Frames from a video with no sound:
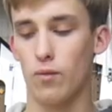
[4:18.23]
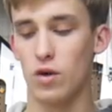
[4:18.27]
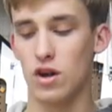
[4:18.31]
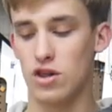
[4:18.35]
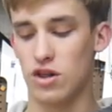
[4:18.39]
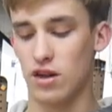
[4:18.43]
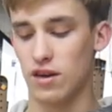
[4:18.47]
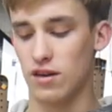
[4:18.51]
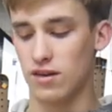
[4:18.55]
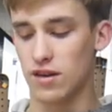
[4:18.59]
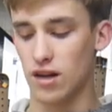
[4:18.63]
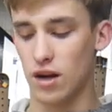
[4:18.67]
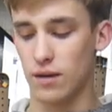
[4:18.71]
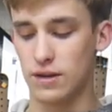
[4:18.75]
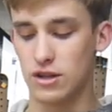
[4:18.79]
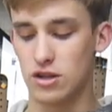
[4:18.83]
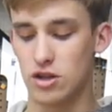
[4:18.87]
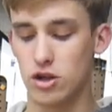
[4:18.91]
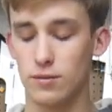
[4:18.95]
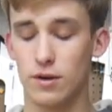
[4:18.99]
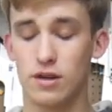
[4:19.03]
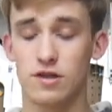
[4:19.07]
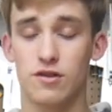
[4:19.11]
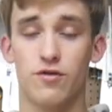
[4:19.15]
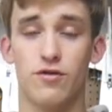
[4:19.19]
which is going to be
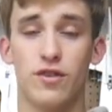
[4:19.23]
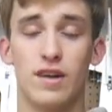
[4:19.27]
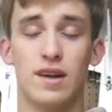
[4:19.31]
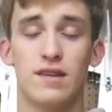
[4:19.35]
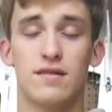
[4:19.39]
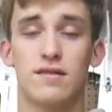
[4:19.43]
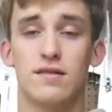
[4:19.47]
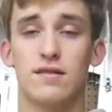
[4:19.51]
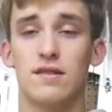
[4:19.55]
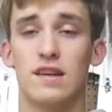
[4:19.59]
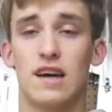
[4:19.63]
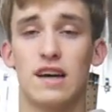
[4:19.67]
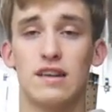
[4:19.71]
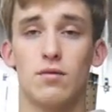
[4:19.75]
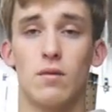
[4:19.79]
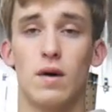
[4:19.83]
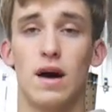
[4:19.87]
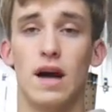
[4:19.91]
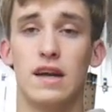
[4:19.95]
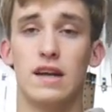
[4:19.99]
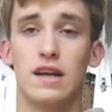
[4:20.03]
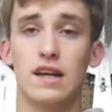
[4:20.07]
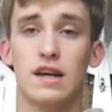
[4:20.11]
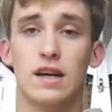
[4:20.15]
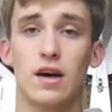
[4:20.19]
too much for this, so that's
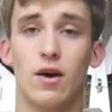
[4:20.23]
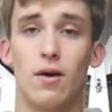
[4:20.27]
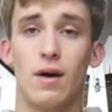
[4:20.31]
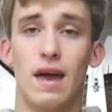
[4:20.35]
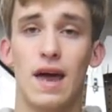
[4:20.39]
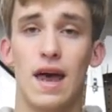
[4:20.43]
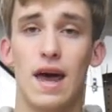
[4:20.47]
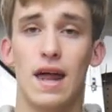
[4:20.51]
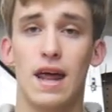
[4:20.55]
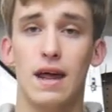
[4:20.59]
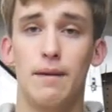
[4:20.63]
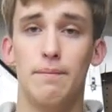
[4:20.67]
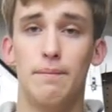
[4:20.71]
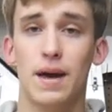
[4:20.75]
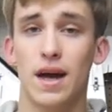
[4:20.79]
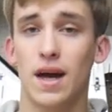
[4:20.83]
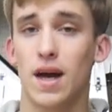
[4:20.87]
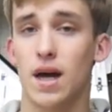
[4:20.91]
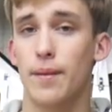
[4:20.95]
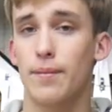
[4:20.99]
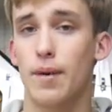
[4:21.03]
why I need to go ahead and pick